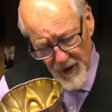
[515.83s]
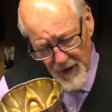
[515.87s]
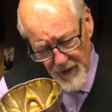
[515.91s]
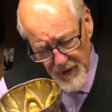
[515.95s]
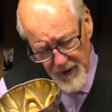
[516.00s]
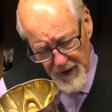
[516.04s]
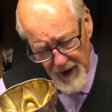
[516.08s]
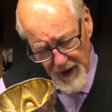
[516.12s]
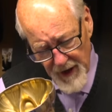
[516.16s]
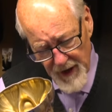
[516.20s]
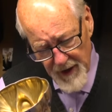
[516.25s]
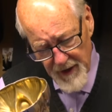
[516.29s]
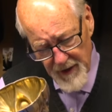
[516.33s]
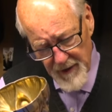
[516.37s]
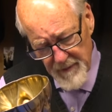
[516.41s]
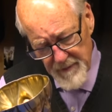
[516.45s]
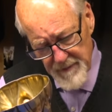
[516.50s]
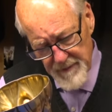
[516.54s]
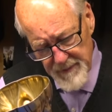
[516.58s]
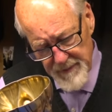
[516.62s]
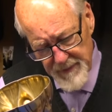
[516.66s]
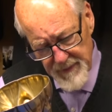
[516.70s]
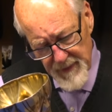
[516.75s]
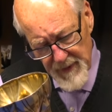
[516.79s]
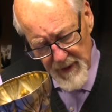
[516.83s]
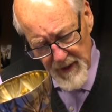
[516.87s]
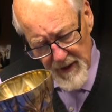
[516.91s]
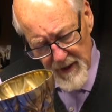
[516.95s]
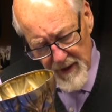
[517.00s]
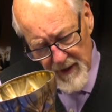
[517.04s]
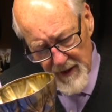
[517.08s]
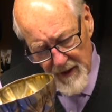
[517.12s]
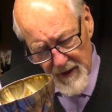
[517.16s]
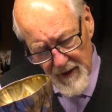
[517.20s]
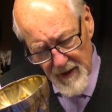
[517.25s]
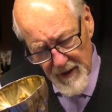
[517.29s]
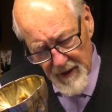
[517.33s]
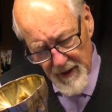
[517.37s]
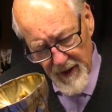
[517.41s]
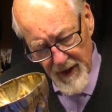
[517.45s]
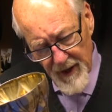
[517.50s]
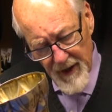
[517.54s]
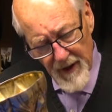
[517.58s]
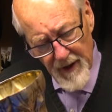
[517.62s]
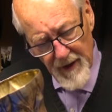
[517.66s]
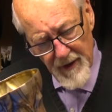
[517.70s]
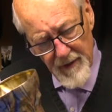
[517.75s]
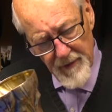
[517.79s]
Okay. Schießen.
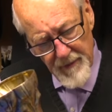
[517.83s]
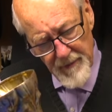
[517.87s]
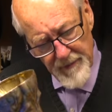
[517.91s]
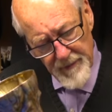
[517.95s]
Yeah.